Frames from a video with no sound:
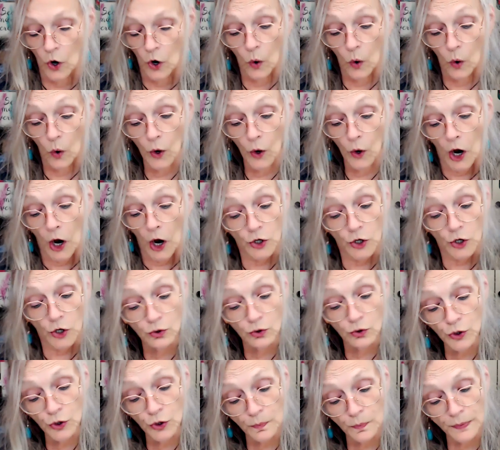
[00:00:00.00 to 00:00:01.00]
or
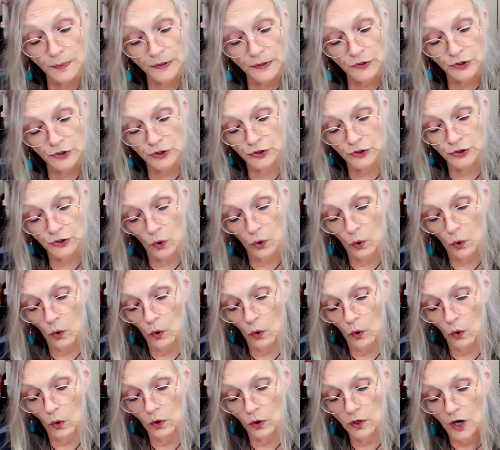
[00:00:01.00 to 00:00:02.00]
group
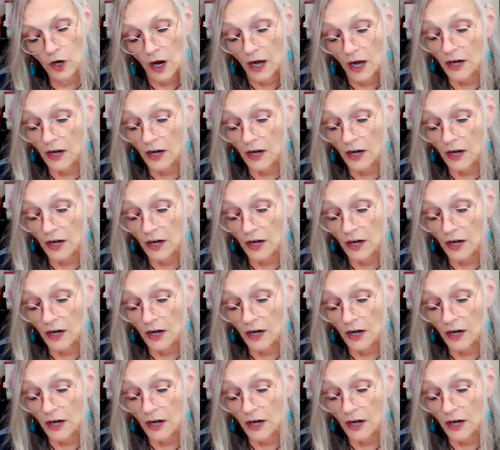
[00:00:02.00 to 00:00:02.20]
soul,